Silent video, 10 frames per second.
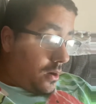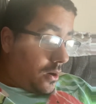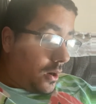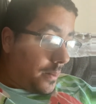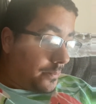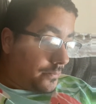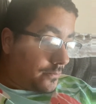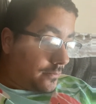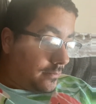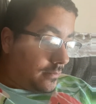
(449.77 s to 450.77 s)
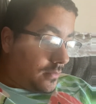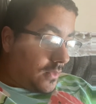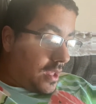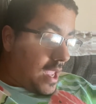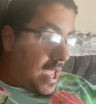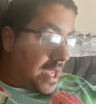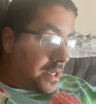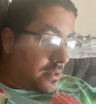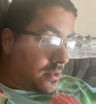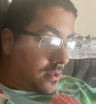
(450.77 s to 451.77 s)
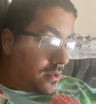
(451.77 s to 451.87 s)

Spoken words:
And